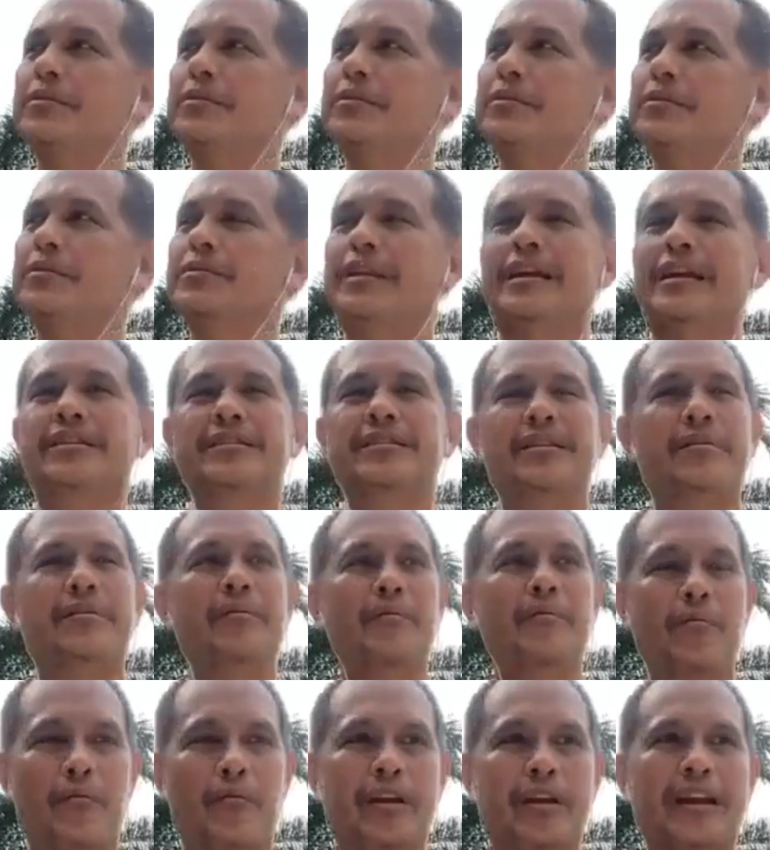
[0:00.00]
that's
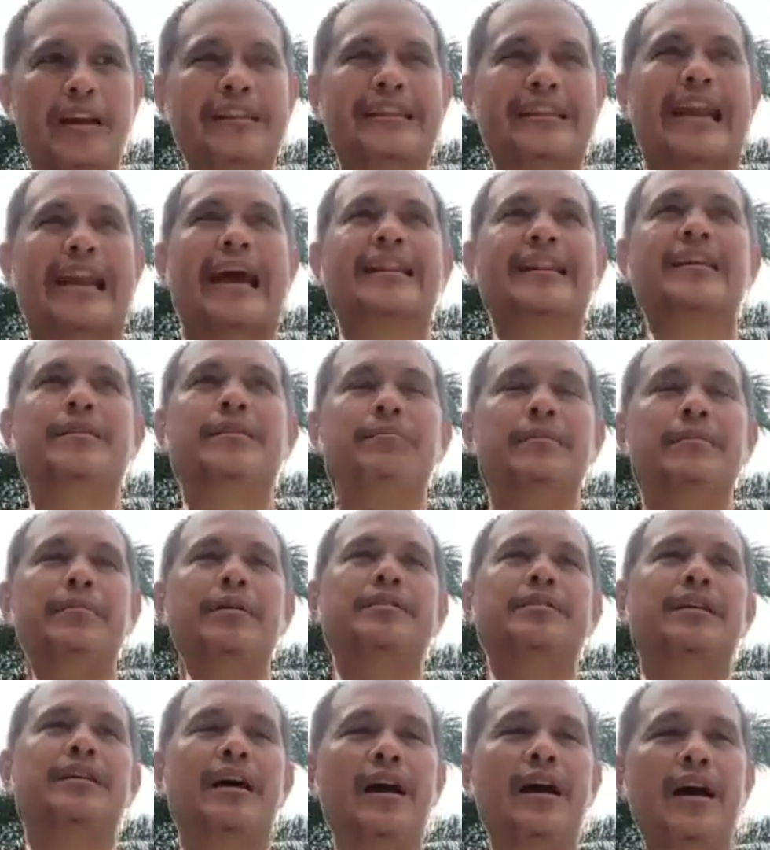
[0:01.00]
what attracted me.
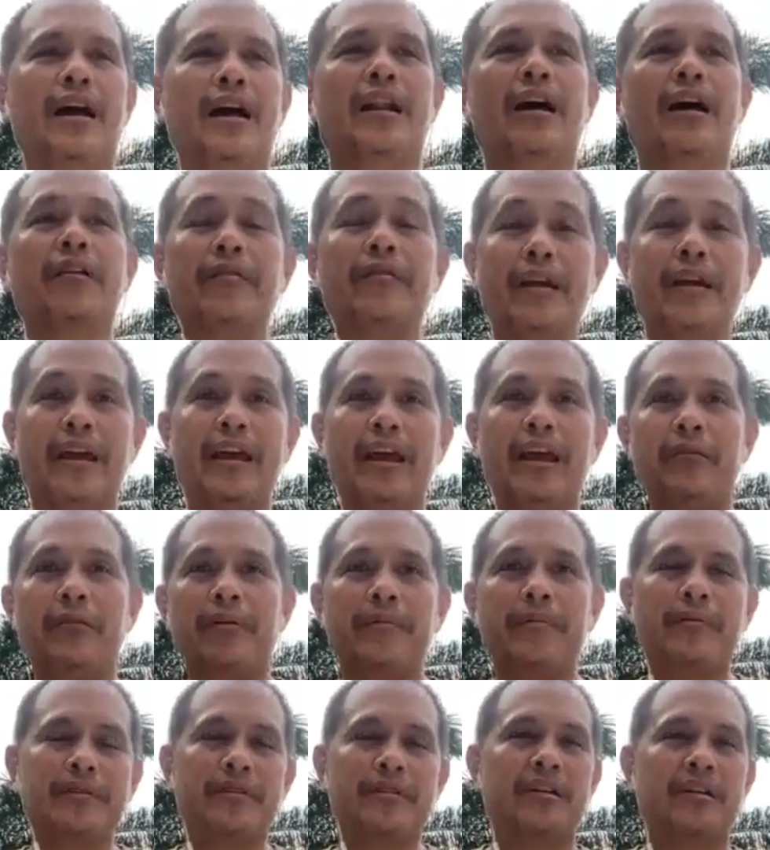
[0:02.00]
Because anyway,
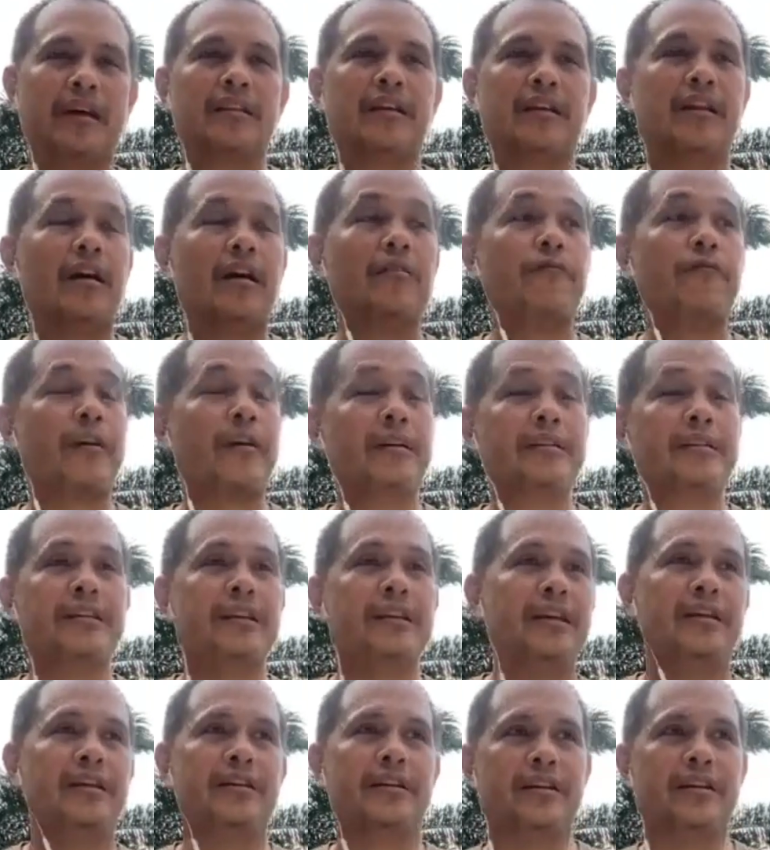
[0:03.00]
Scott, a lot of
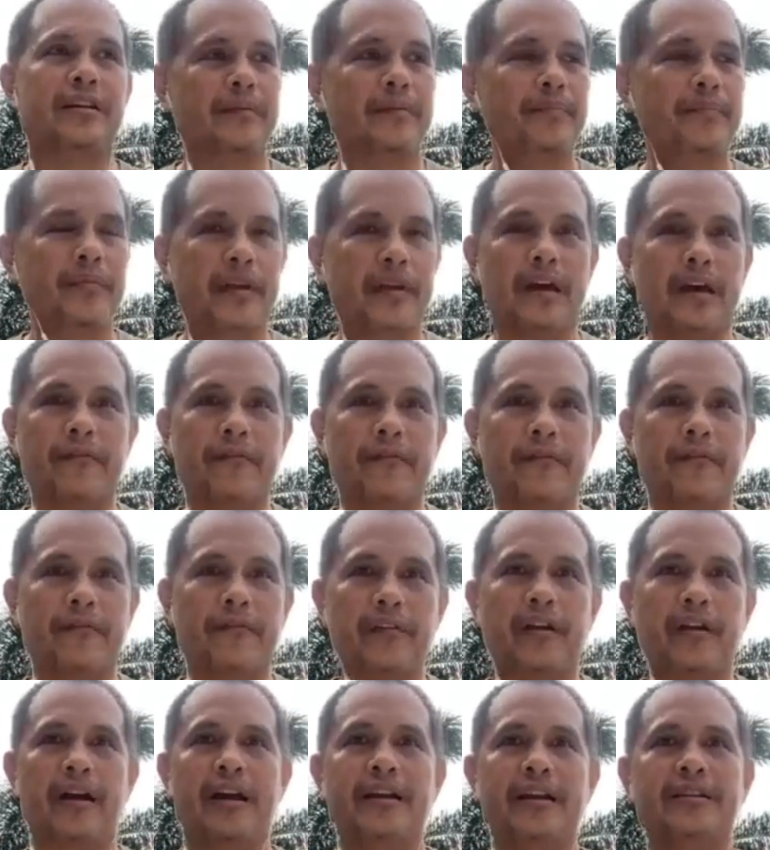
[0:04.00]

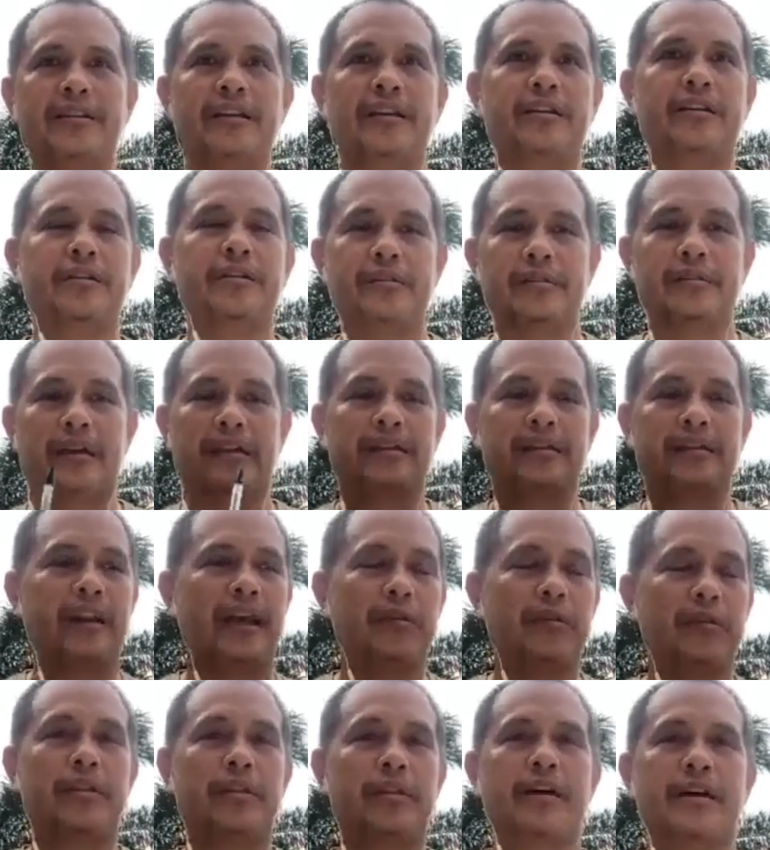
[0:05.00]
the guys here that
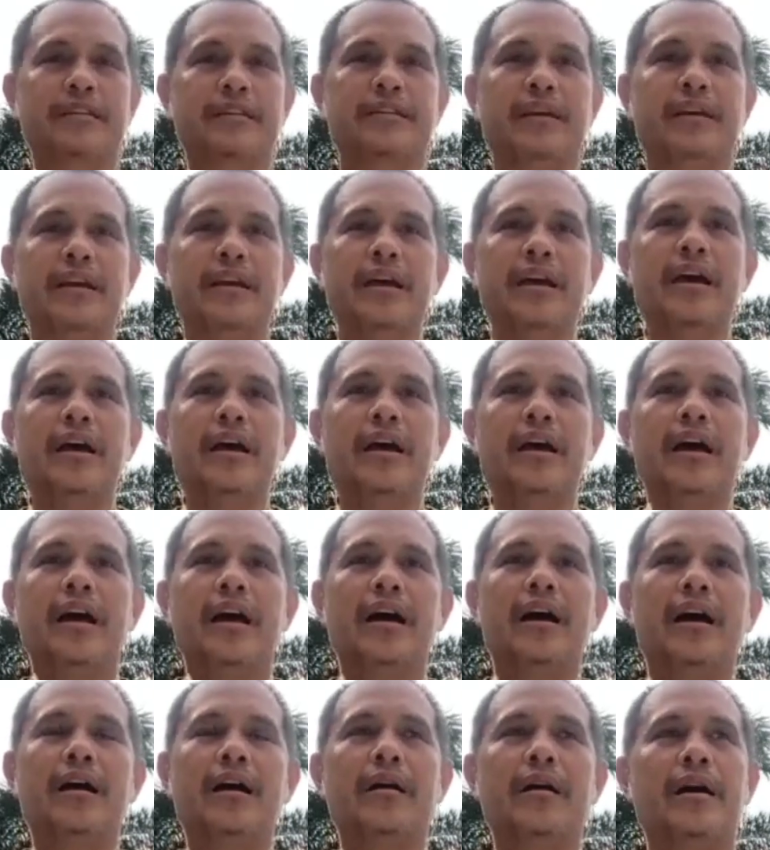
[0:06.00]
trained with us,
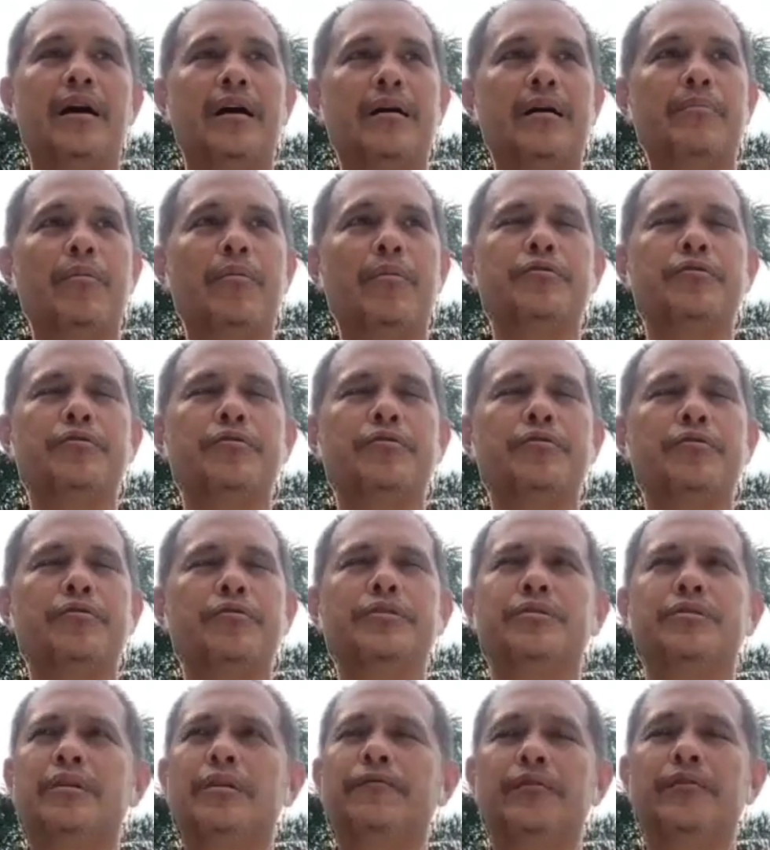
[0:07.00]
most,
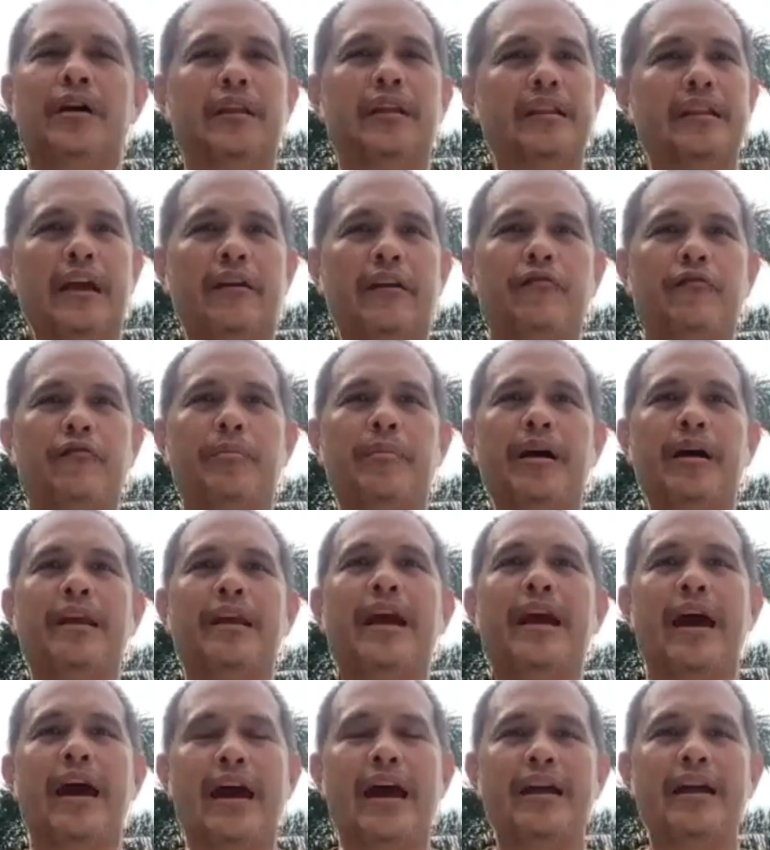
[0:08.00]
if not everybody,